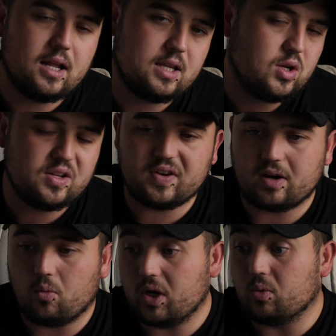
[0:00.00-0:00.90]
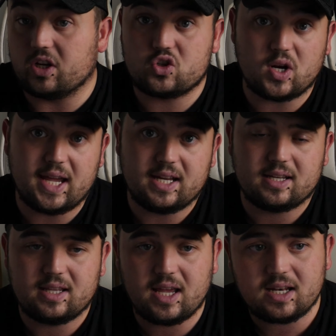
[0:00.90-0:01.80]
You need to figure out what you want to
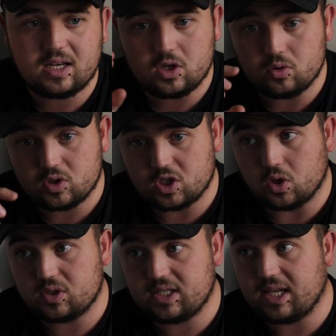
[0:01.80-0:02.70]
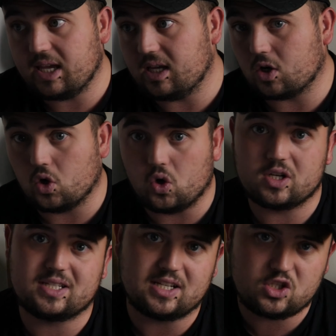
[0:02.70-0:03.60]
trade, and then you associate a
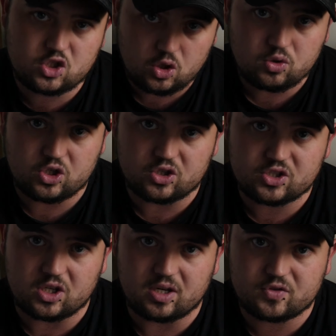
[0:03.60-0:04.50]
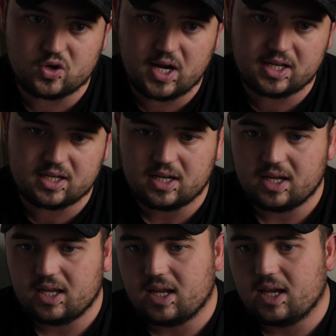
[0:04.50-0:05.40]
course that suits your style of trading
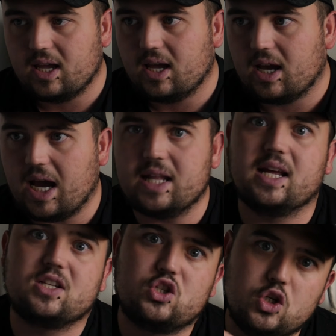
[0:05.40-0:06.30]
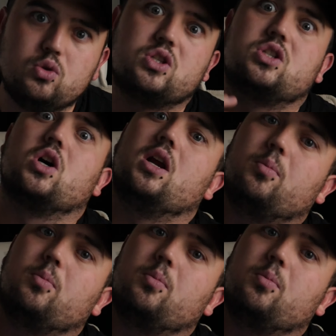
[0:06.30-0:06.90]
and that suits the style